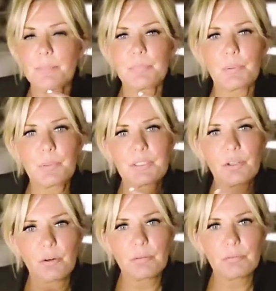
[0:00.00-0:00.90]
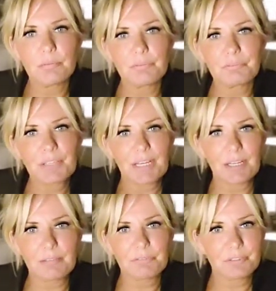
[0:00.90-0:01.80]
But we're not fit
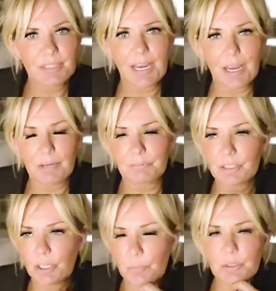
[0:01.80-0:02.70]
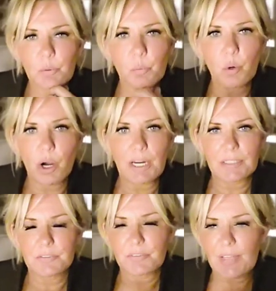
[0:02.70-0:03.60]
for that, if you like. We're not
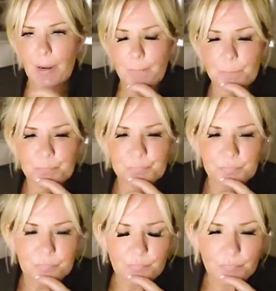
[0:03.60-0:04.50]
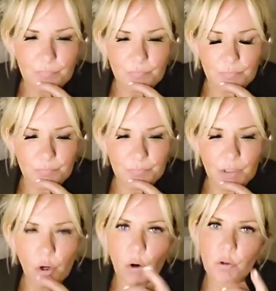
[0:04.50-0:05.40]
wired for that.
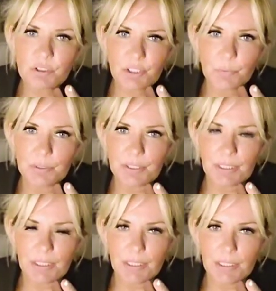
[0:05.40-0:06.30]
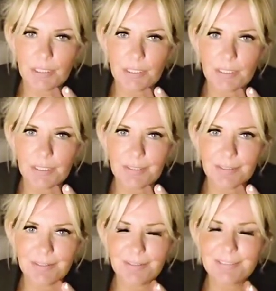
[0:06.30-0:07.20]
Or so we think.
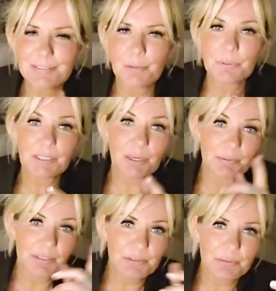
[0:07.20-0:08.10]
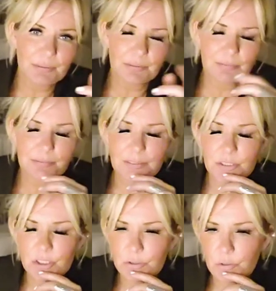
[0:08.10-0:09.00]
Because I want to go on to
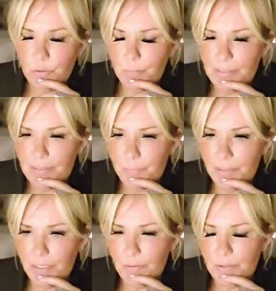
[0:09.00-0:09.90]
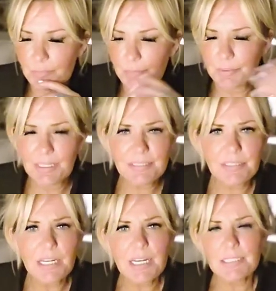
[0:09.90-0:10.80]
talk about something else in a minute. But let's
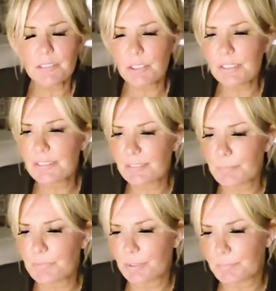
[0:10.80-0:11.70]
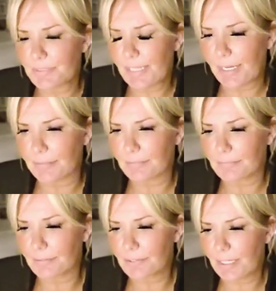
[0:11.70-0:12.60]
look at the symptoms then.
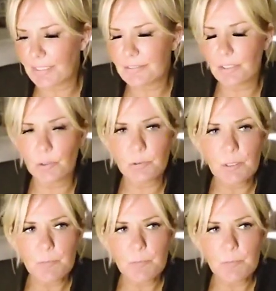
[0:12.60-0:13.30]
Okay, so